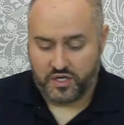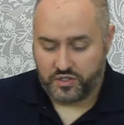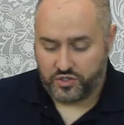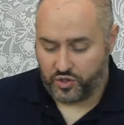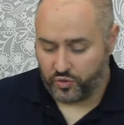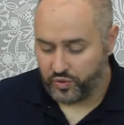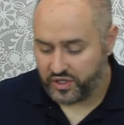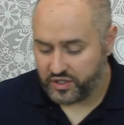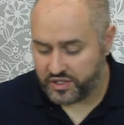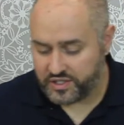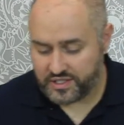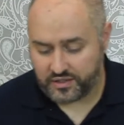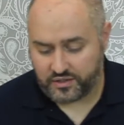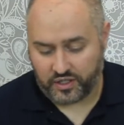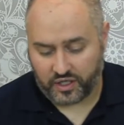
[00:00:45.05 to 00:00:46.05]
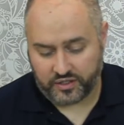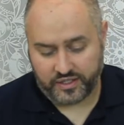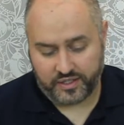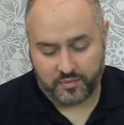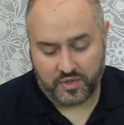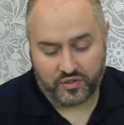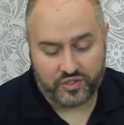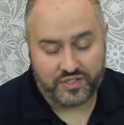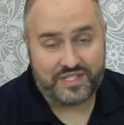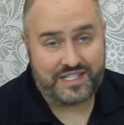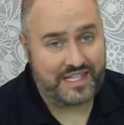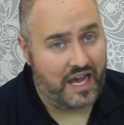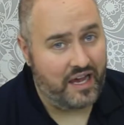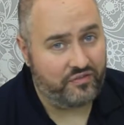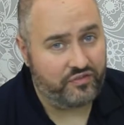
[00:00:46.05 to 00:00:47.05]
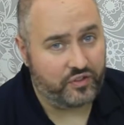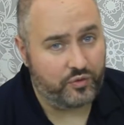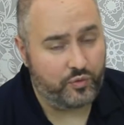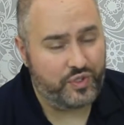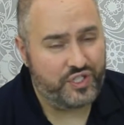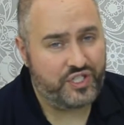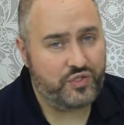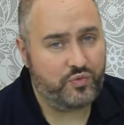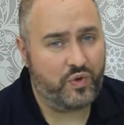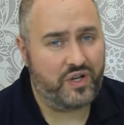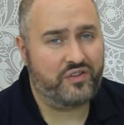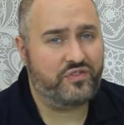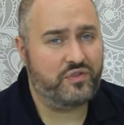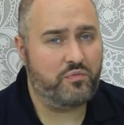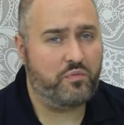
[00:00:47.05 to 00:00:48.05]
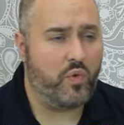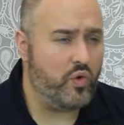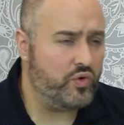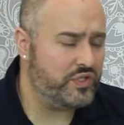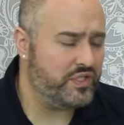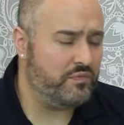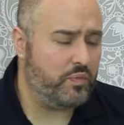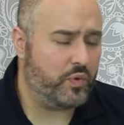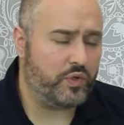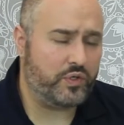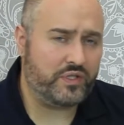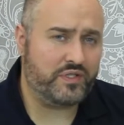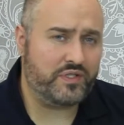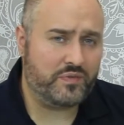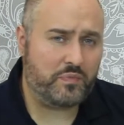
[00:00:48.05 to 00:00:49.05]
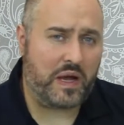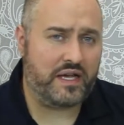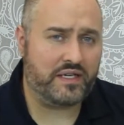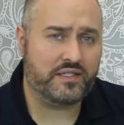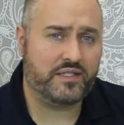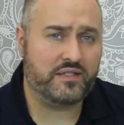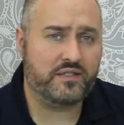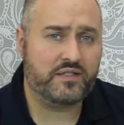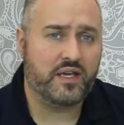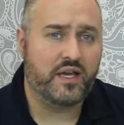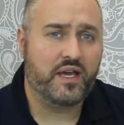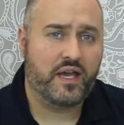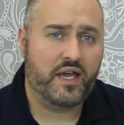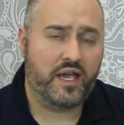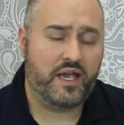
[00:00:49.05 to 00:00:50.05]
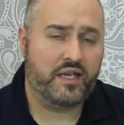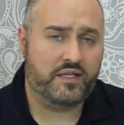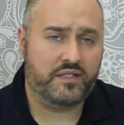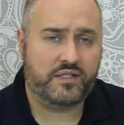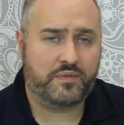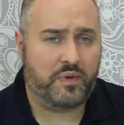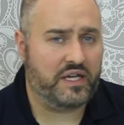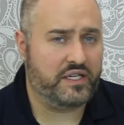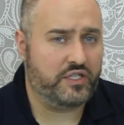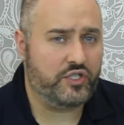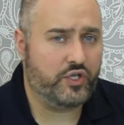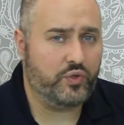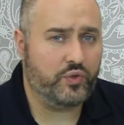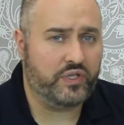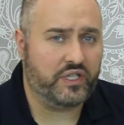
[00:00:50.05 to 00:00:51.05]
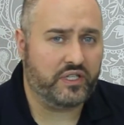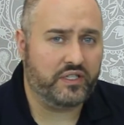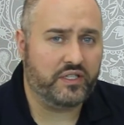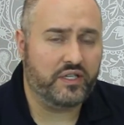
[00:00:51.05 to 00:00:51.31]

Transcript: So we're gonna start talking about the saffron, which is one of the most important spices in Spanish cooking.